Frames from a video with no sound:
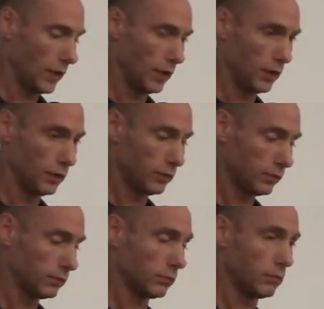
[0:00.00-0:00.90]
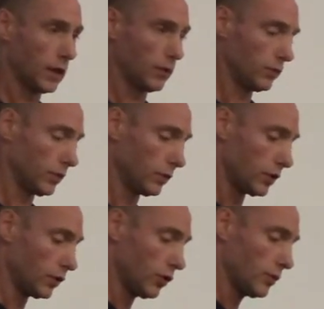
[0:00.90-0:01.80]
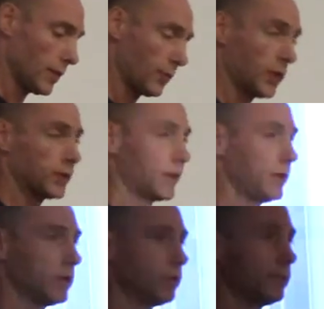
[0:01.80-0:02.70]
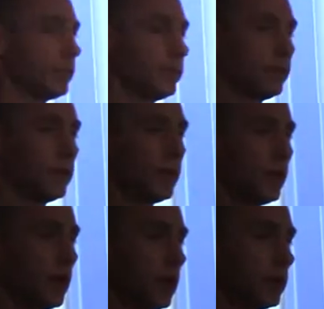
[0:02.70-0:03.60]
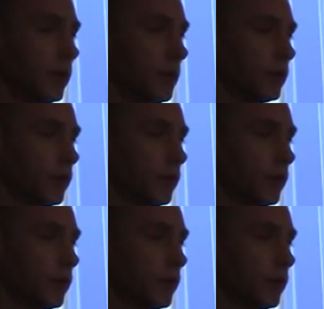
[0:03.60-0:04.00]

And that will conclude my presentation. Thanks very much